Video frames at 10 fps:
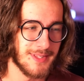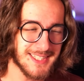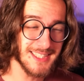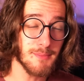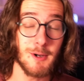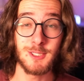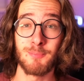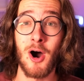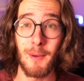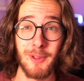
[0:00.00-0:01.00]
This is the
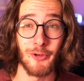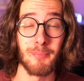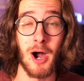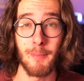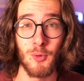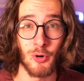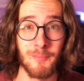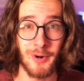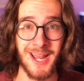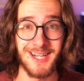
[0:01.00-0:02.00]
most popular
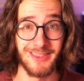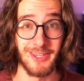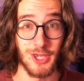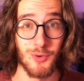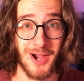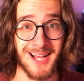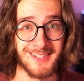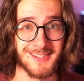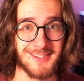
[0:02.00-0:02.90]
popcorn brand in the US,